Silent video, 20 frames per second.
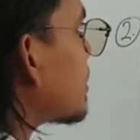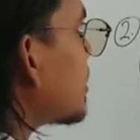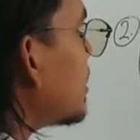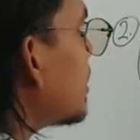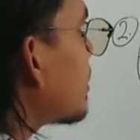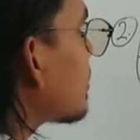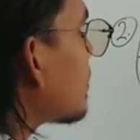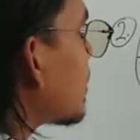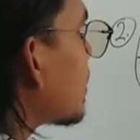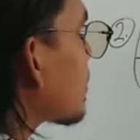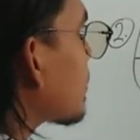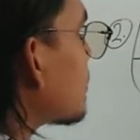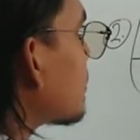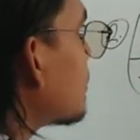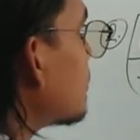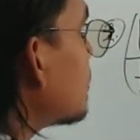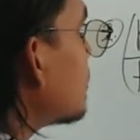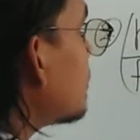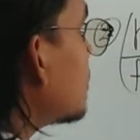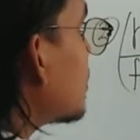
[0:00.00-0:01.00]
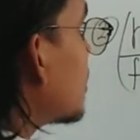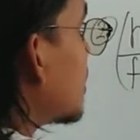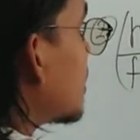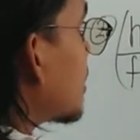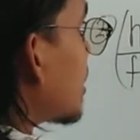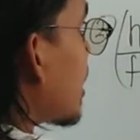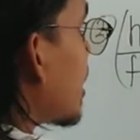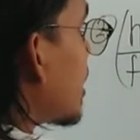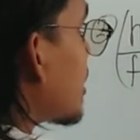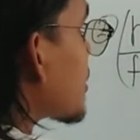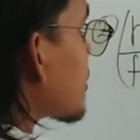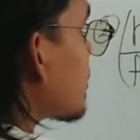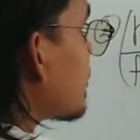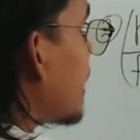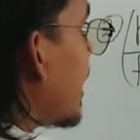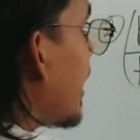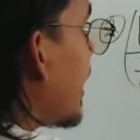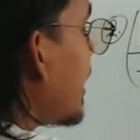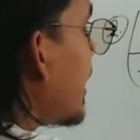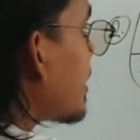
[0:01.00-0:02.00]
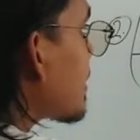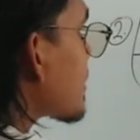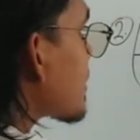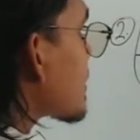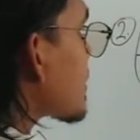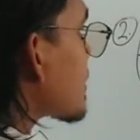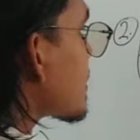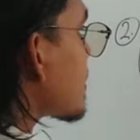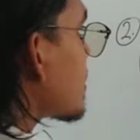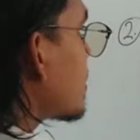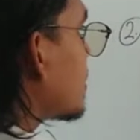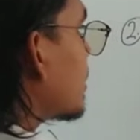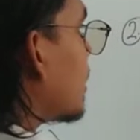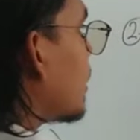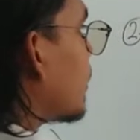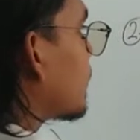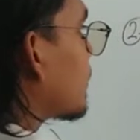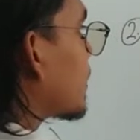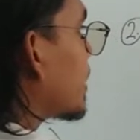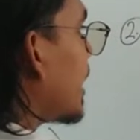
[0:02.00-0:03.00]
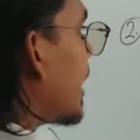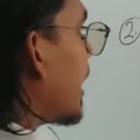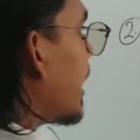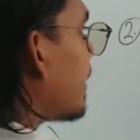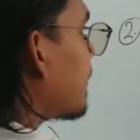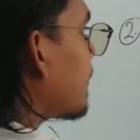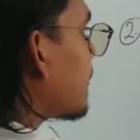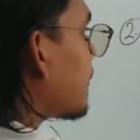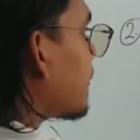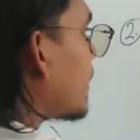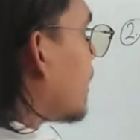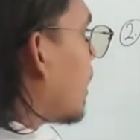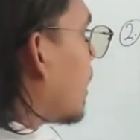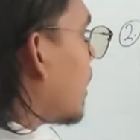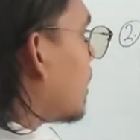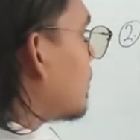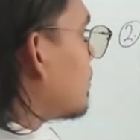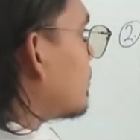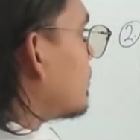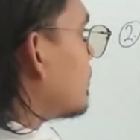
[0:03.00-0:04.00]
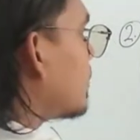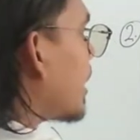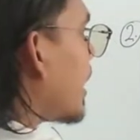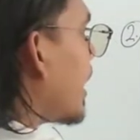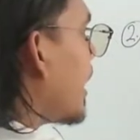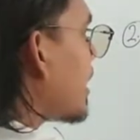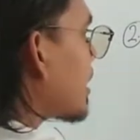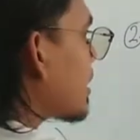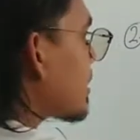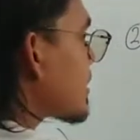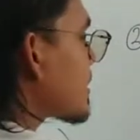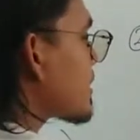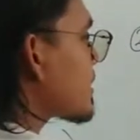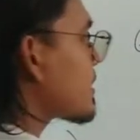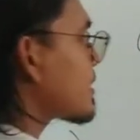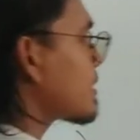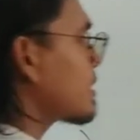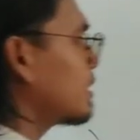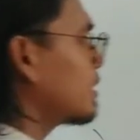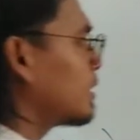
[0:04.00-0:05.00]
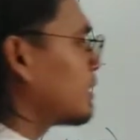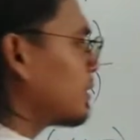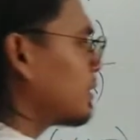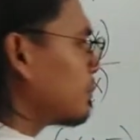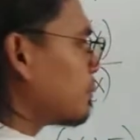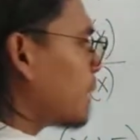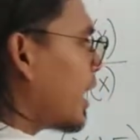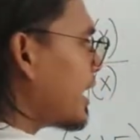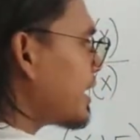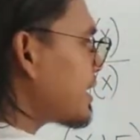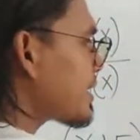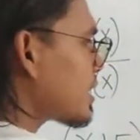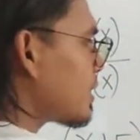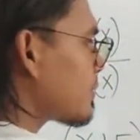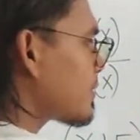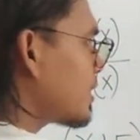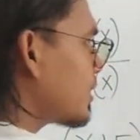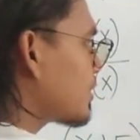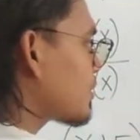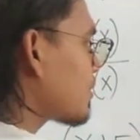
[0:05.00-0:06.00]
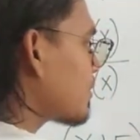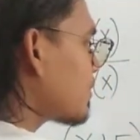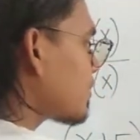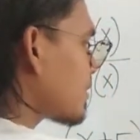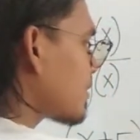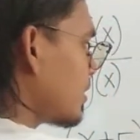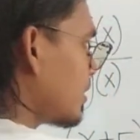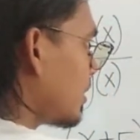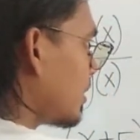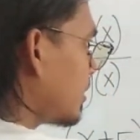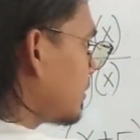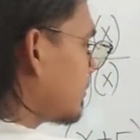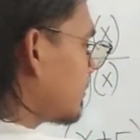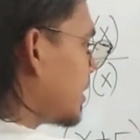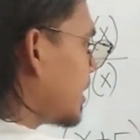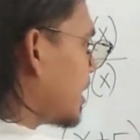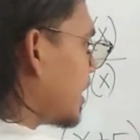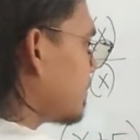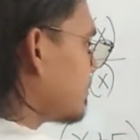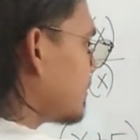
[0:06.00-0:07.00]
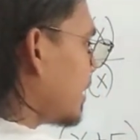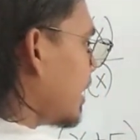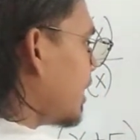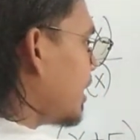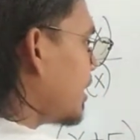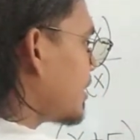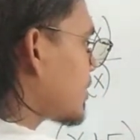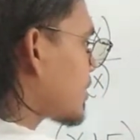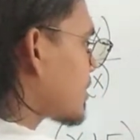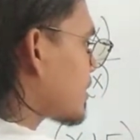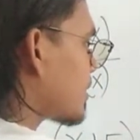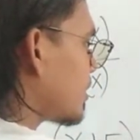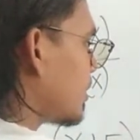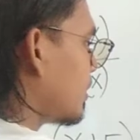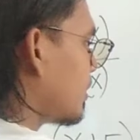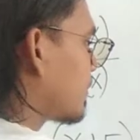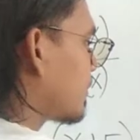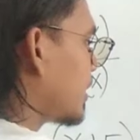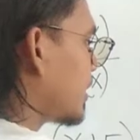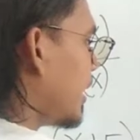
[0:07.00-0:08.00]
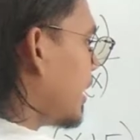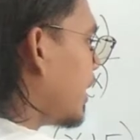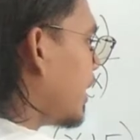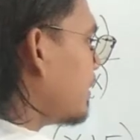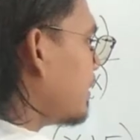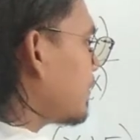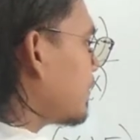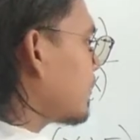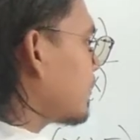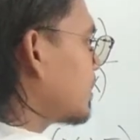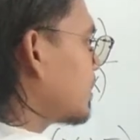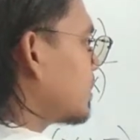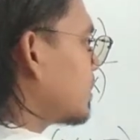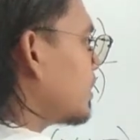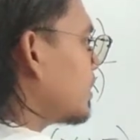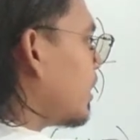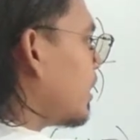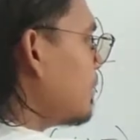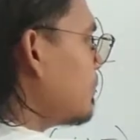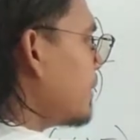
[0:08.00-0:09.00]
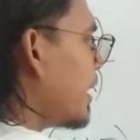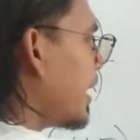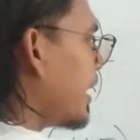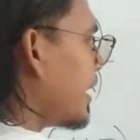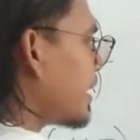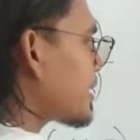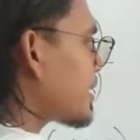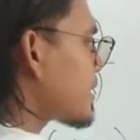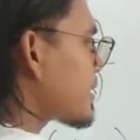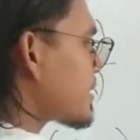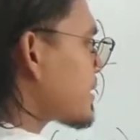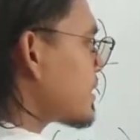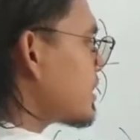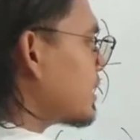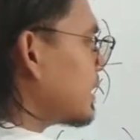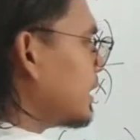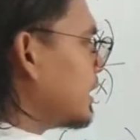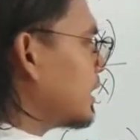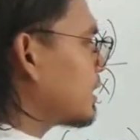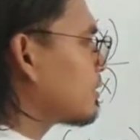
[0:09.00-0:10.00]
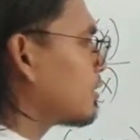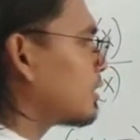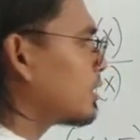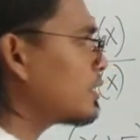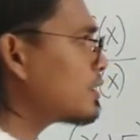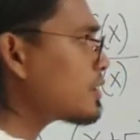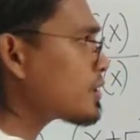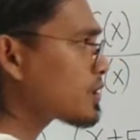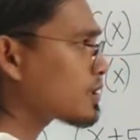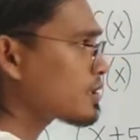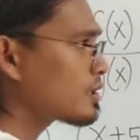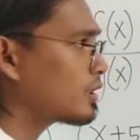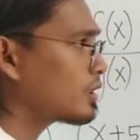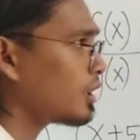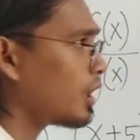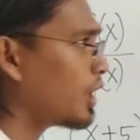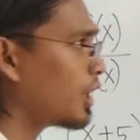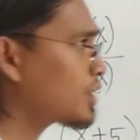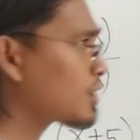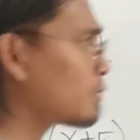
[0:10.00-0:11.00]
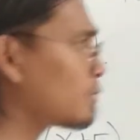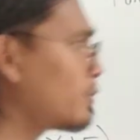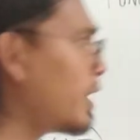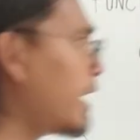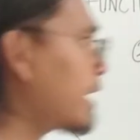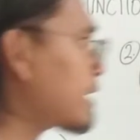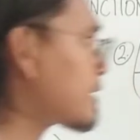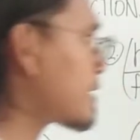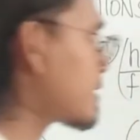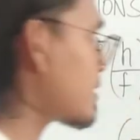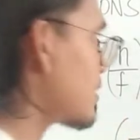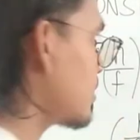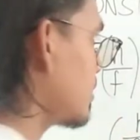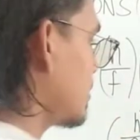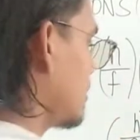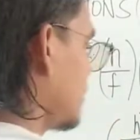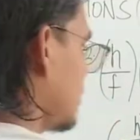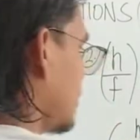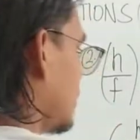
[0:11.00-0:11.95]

equal to h of x over f of x. By substitution, we have h over f of x equals h of x